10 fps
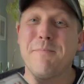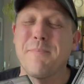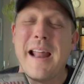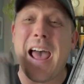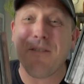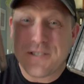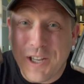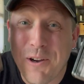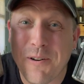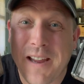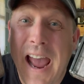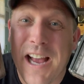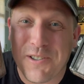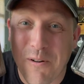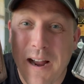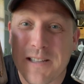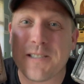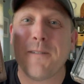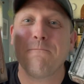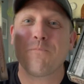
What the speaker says: but I have two cash crates